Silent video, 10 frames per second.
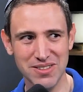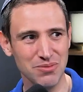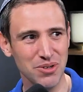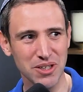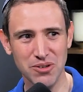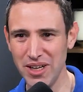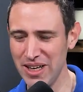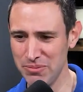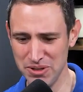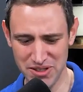one going to
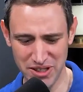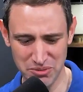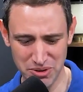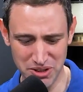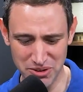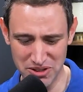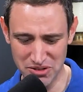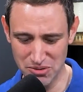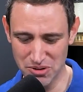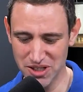Amazon, one going
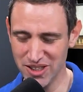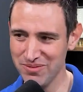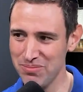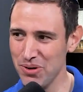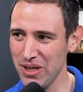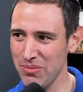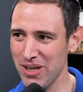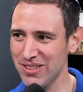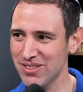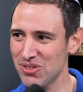to the
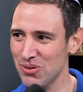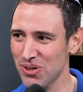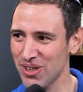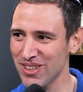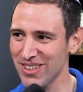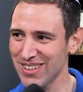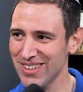Pokemon store.